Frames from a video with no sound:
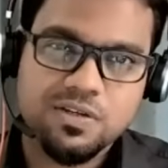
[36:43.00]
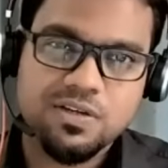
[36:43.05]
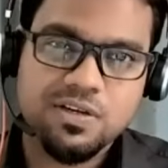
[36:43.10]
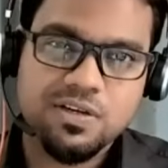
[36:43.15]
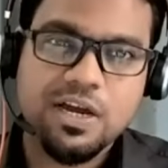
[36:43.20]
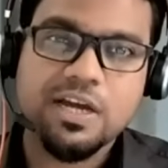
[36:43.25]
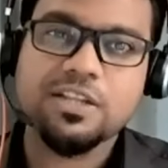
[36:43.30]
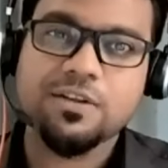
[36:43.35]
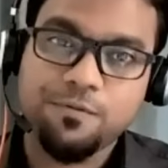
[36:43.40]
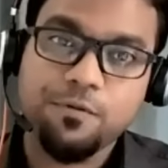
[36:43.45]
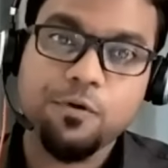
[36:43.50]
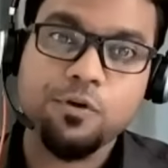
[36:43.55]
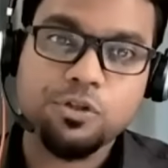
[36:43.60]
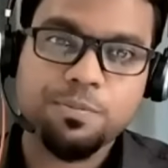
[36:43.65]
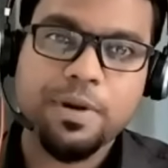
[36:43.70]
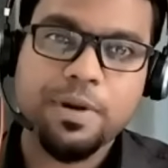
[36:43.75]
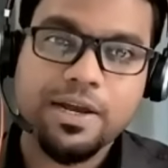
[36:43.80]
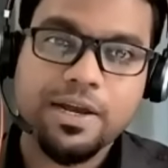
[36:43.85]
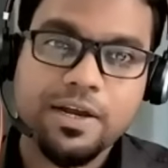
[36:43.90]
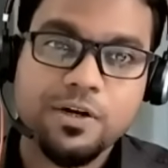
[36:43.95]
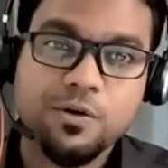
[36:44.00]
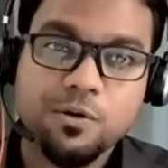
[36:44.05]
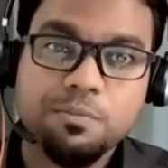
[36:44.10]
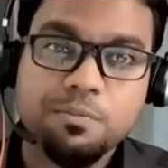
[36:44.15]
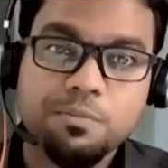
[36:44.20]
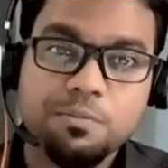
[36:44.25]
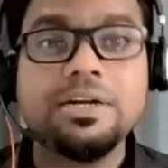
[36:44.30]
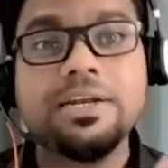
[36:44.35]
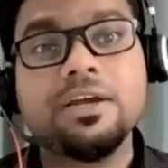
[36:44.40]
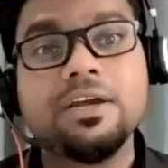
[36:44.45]
And the fourth bracket could
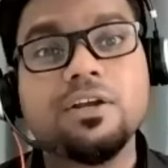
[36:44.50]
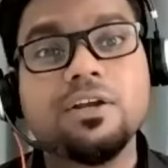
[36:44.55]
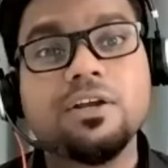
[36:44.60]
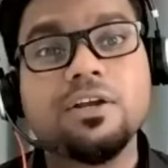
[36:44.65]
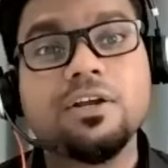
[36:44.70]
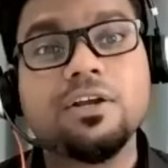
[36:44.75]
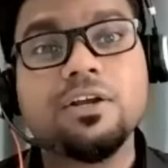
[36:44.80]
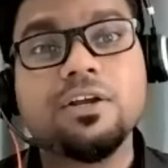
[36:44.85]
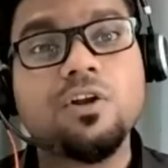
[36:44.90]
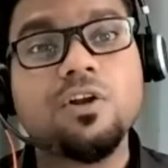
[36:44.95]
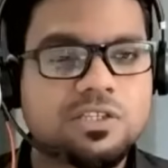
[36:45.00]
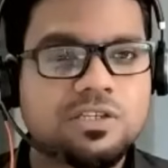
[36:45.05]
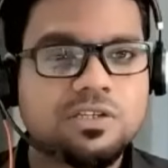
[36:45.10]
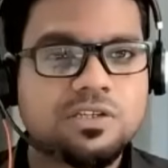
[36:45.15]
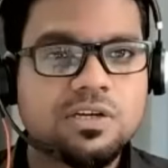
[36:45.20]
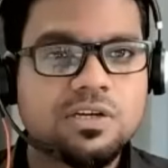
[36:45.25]
be technology.